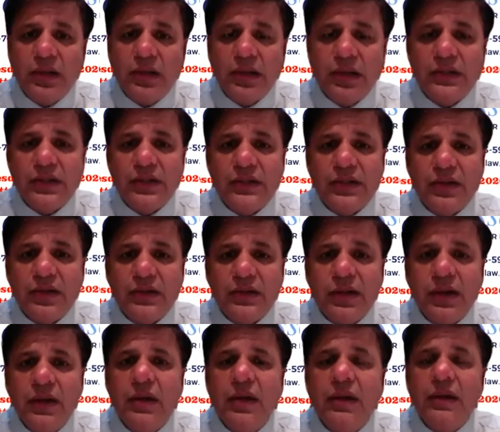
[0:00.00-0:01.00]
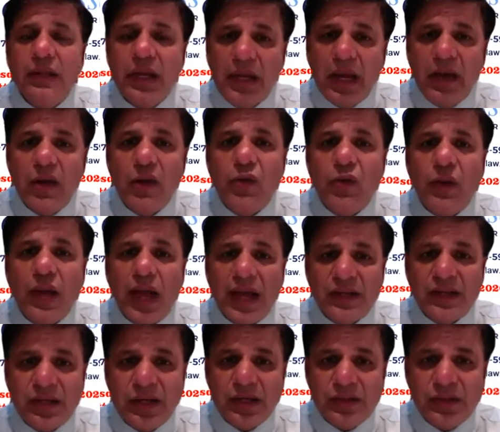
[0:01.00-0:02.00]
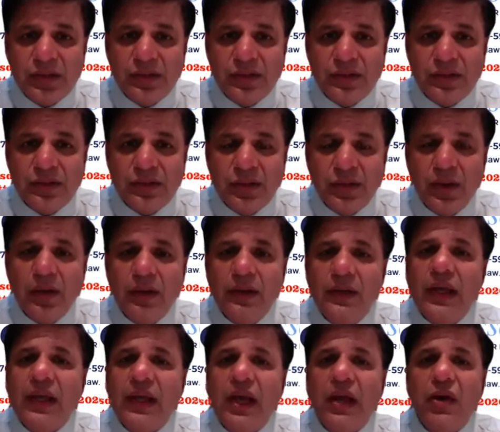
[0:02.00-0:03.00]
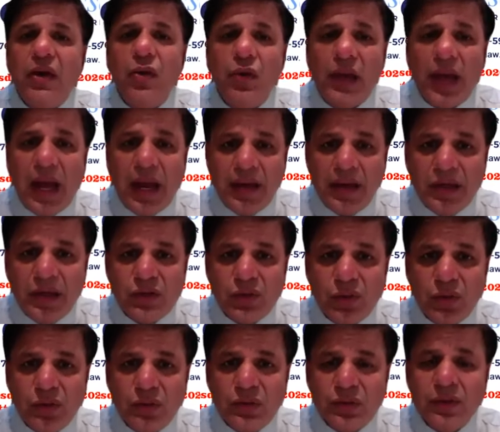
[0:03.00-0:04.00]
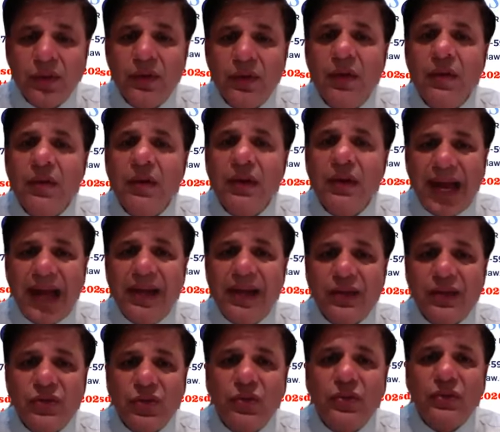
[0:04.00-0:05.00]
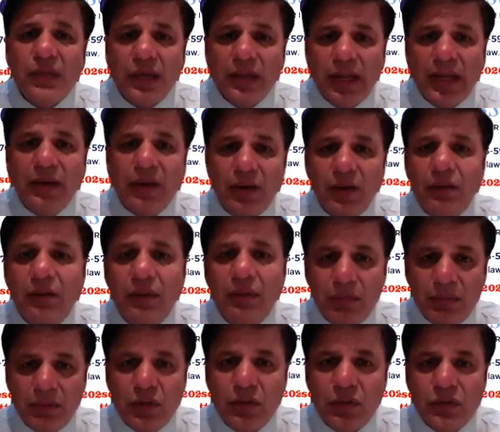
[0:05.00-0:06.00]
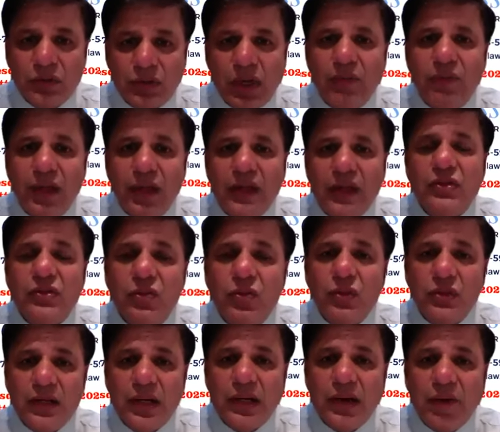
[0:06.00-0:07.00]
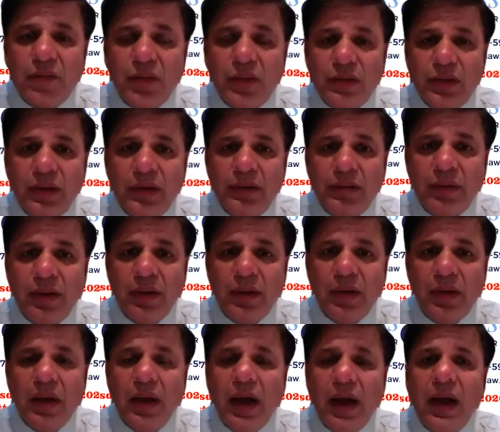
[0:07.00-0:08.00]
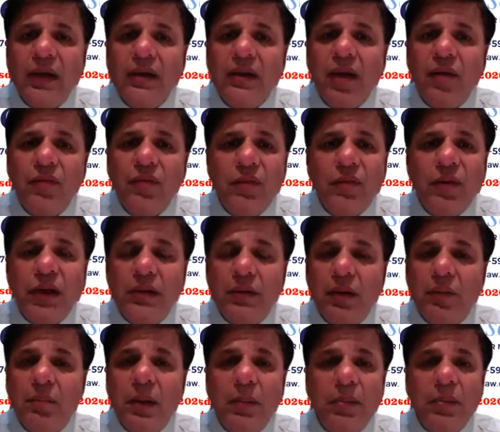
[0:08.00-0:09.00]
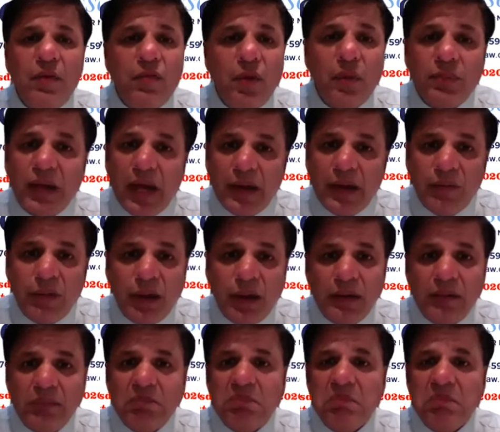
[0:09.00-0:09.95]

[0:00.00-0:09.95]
and sisters, they get into gas stations, they get into candy stores. Candy stores are like, those convenience stores and everything. And everyone, people from Taiwan,